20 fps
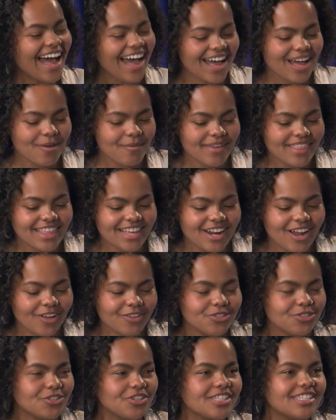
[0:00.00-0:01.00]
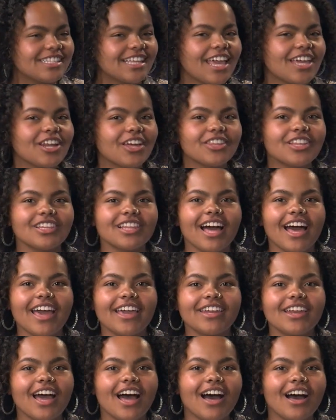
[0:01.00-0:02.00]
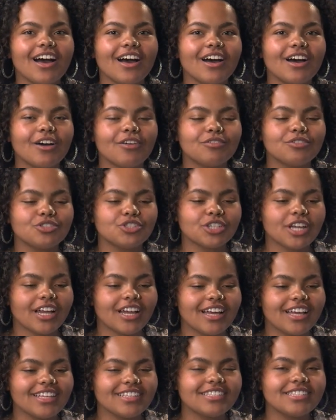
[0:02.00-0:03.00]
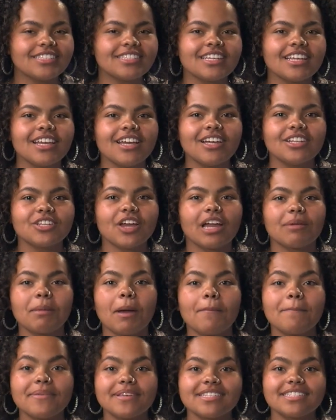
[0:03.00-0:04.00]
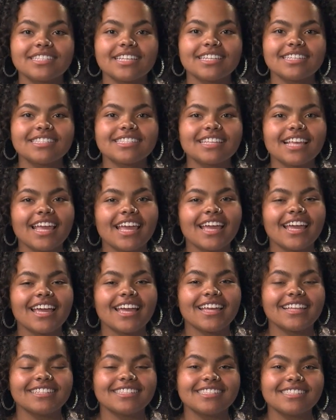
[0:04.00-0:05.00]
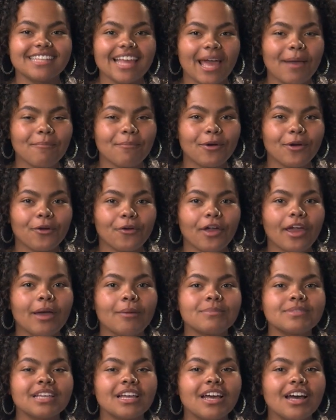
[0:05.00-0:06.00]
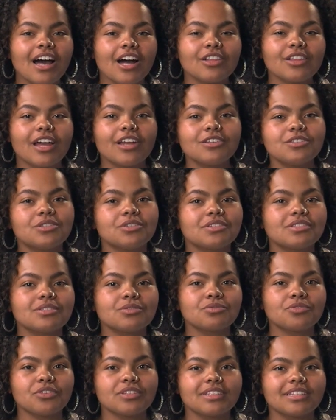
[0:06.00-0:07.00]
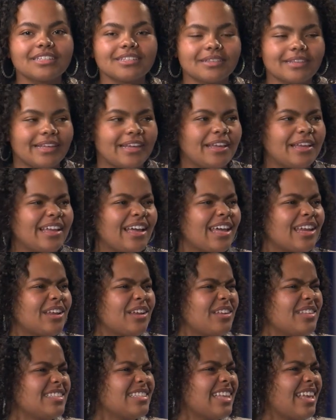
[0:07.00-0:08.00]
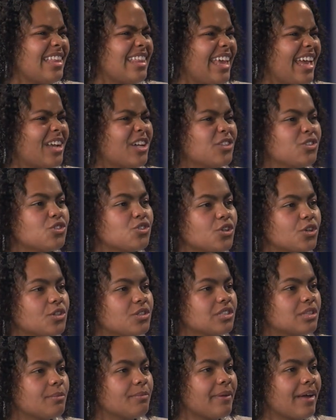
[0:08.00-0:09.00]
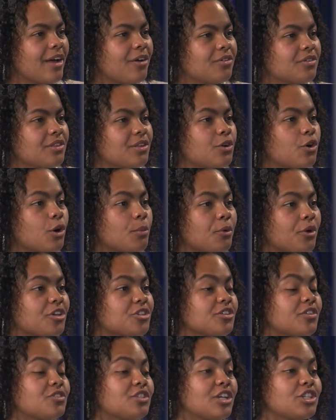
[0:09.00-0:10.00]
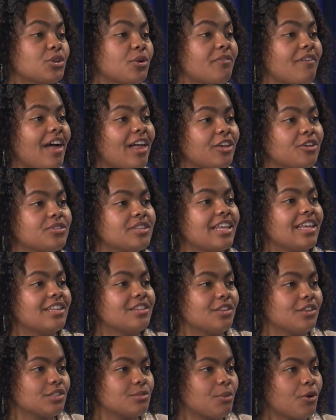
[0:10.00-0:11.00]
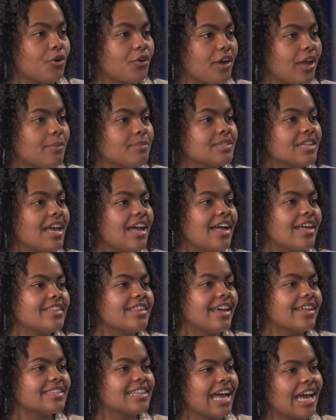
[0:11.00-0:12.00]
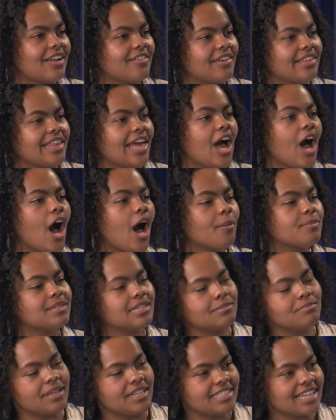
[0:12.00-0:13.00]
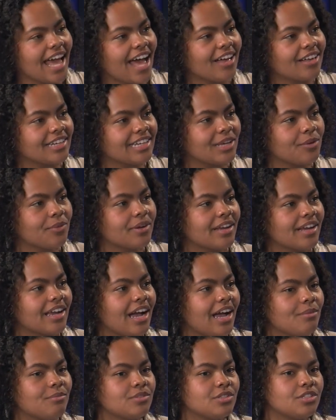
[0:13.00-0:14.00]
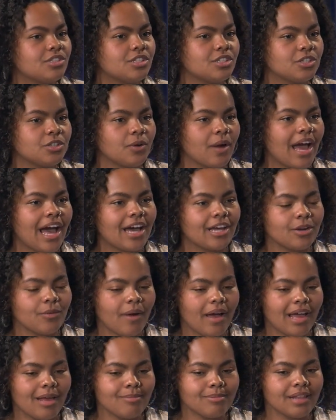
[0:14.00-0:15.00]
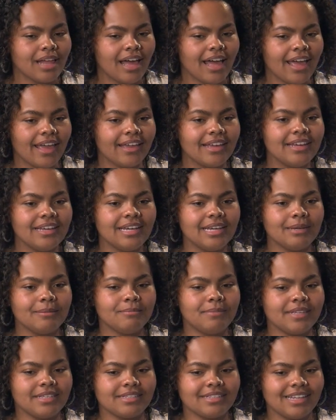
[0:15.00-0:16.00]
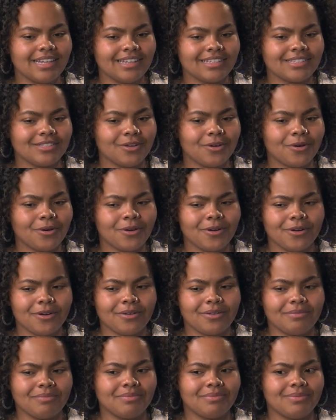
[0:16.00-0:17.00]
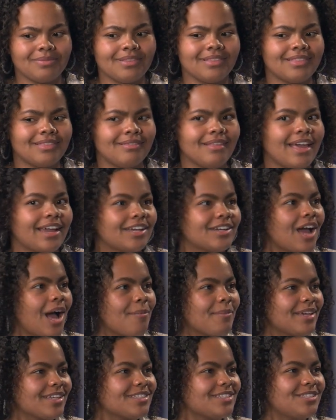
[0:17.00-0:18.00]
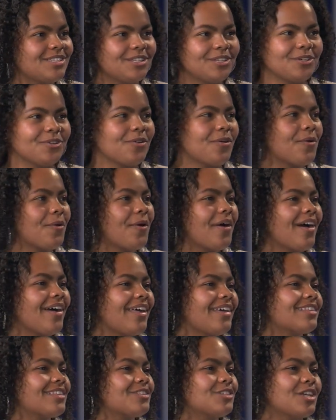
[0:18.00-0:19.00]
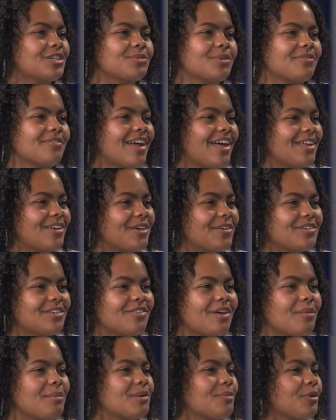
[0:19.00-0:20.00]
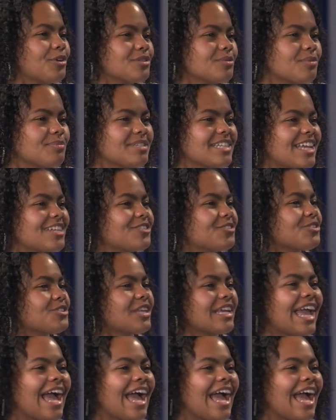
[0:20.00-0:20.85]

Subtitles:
And then also just staying on the line of just talking about business and STEM programs, a lot of students have really kind of said they had concerns about the incorporation of Jesuit values into those programs. Right. That's kind of like that opt-in mentality when it comes to how do I apply business or economics to the Jesuit value of development of personal potentials.